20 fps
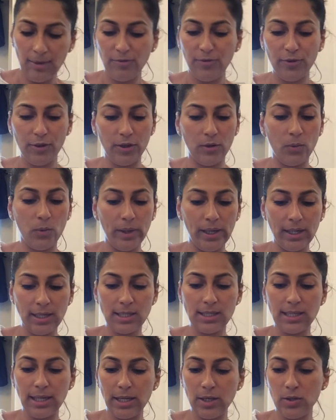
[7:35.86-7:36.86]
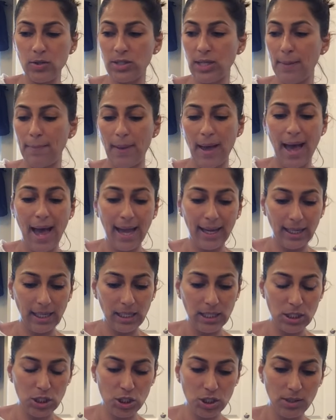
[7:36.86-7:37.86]
For wieners, I use a
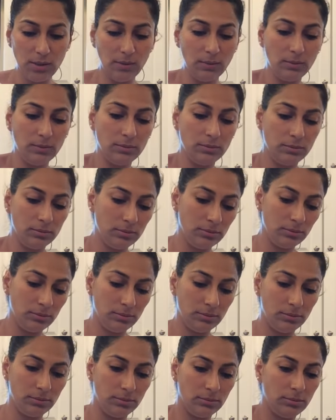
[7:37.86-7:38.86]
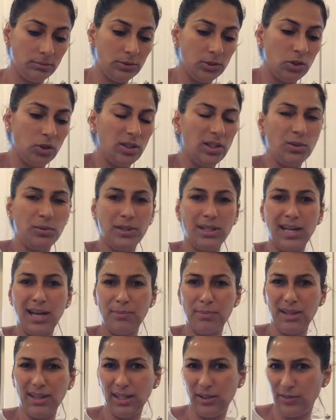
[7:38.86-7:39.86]
package. So there were, I
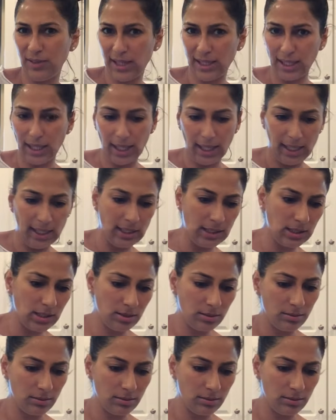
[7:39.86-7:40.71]
believe, like 8